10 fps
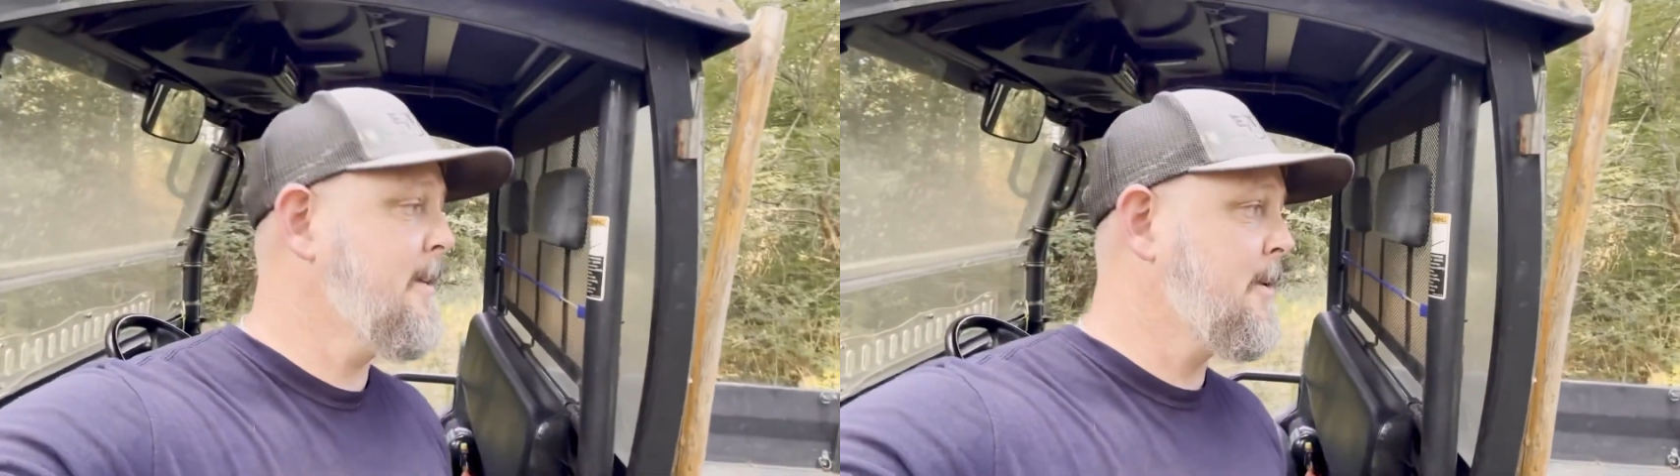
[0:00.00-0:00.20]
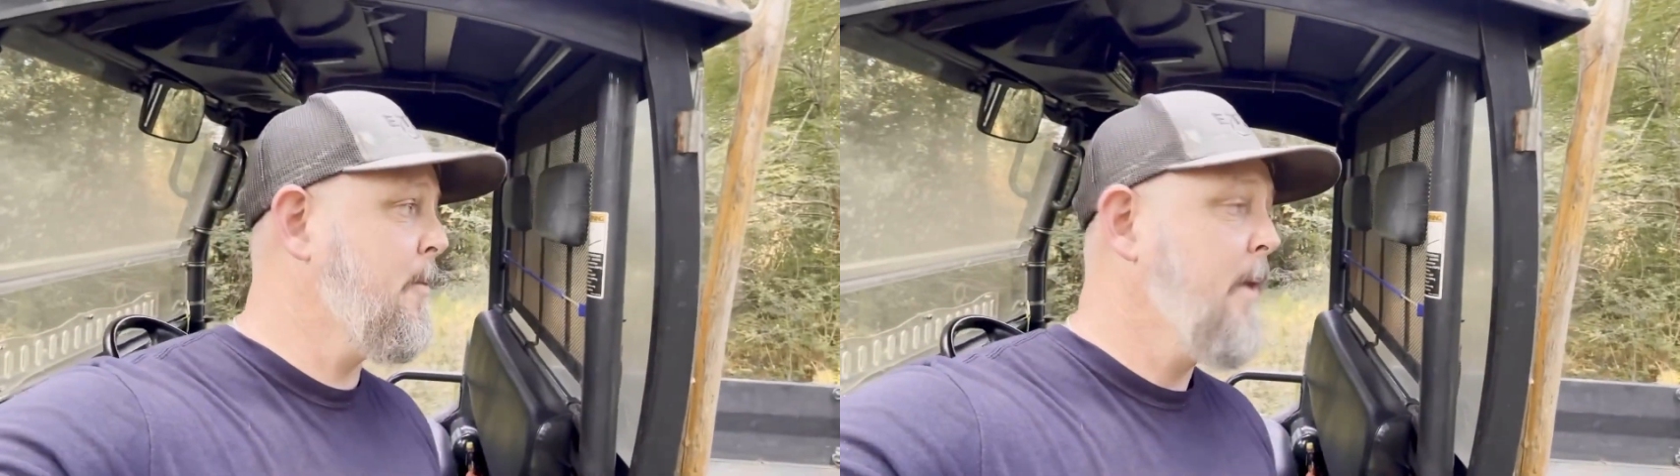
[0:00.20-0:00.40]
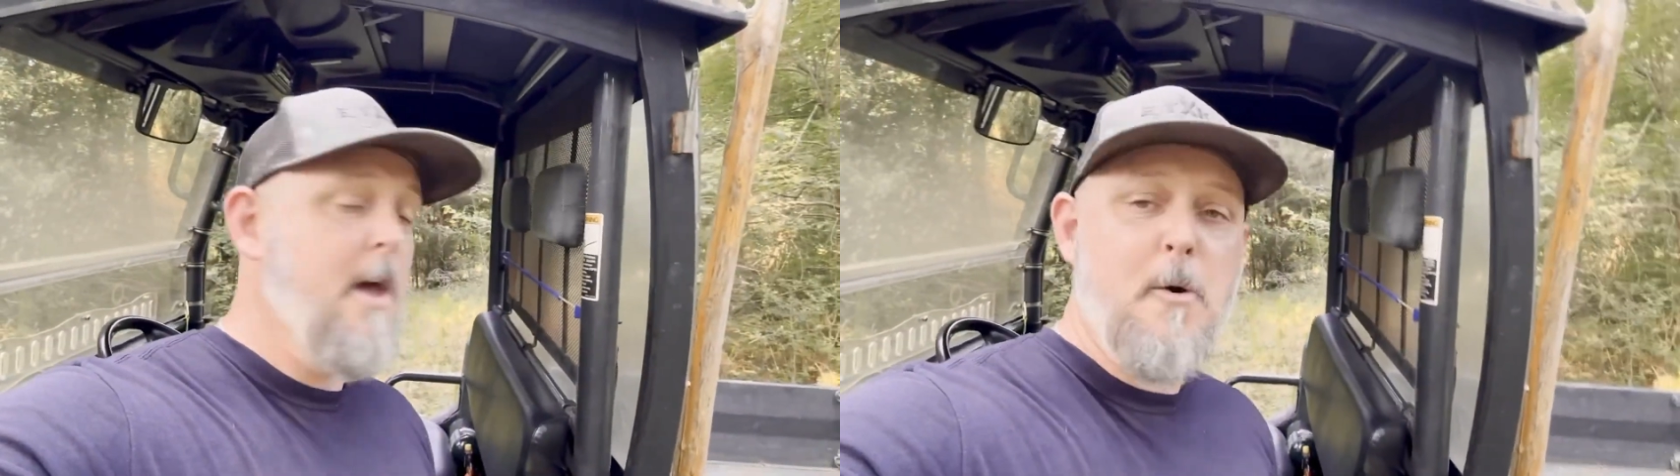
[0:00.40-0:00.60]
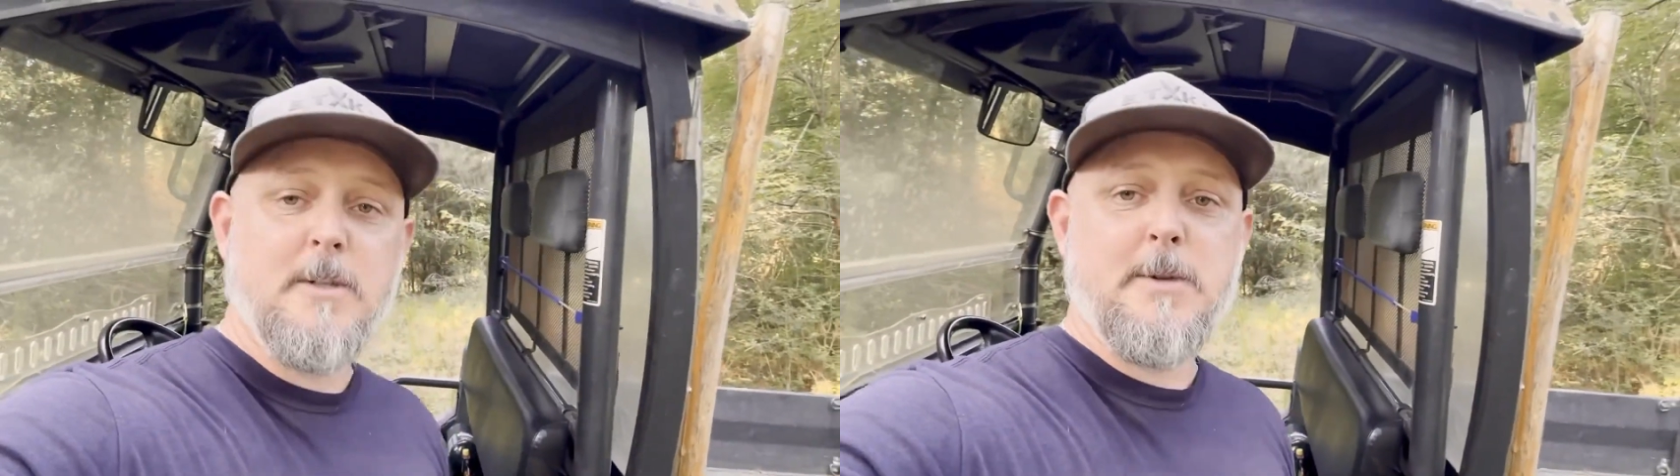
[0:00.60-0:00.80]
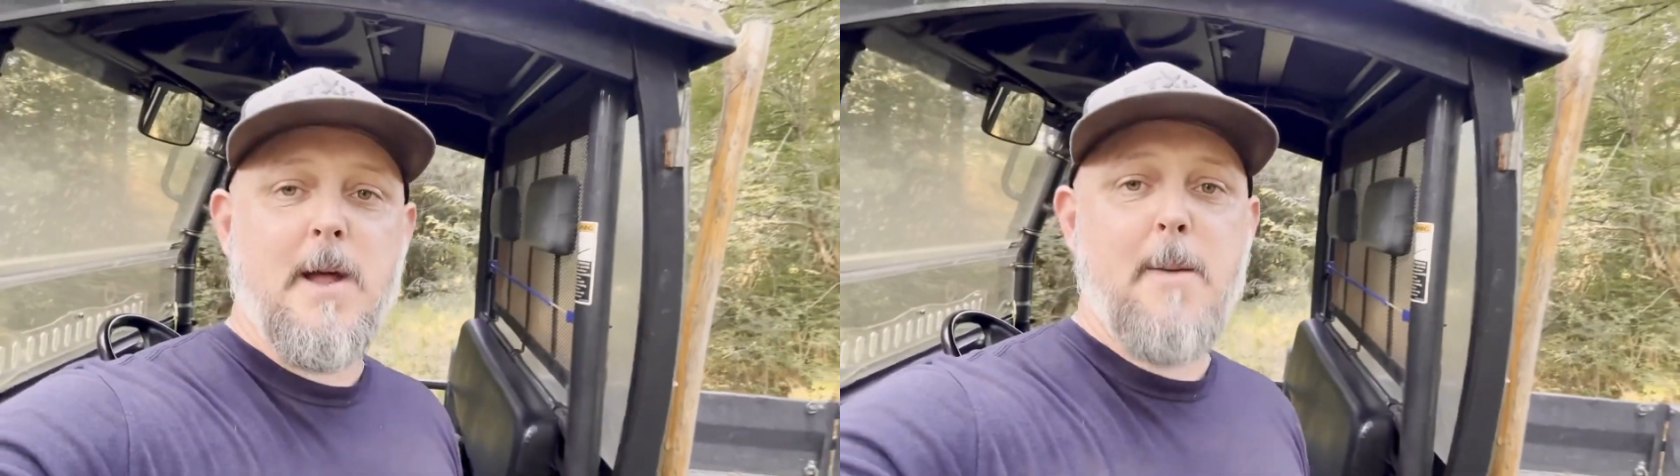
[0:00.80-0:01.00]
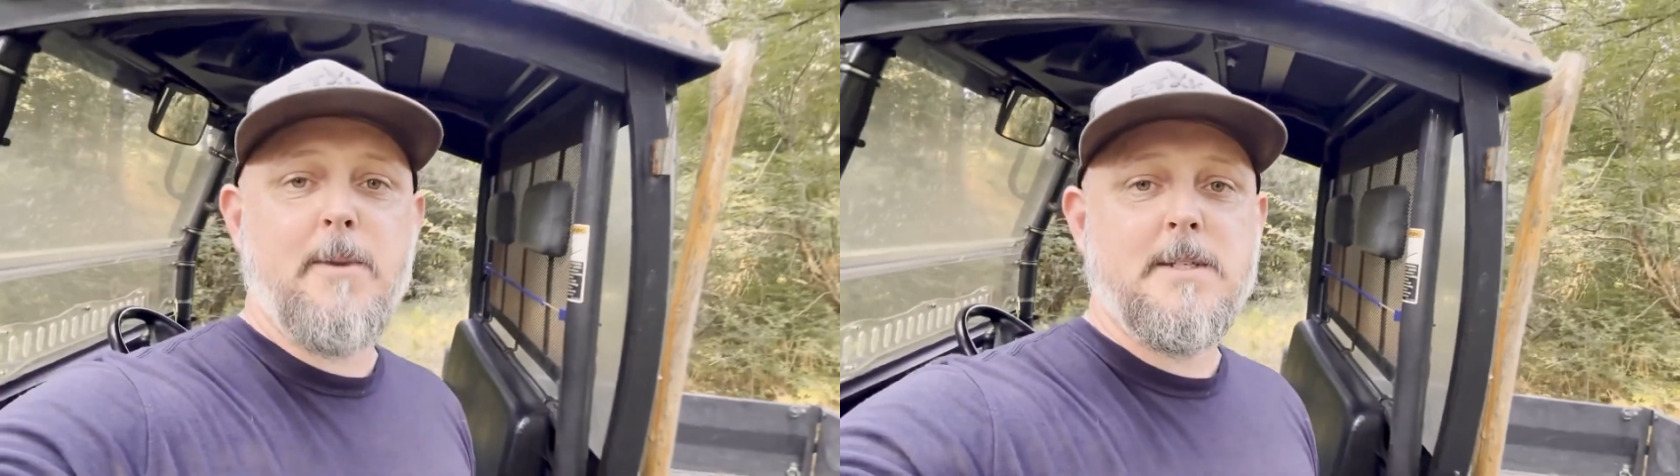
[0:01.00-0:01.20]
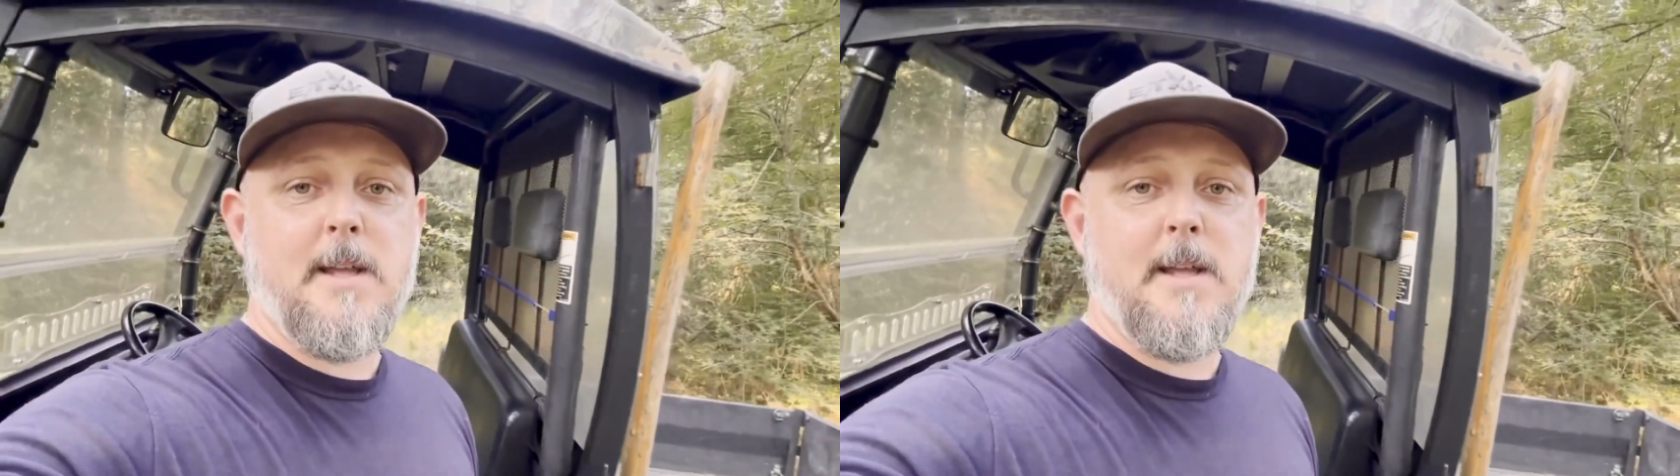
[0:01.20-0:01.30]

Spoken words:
So we'll see what happens.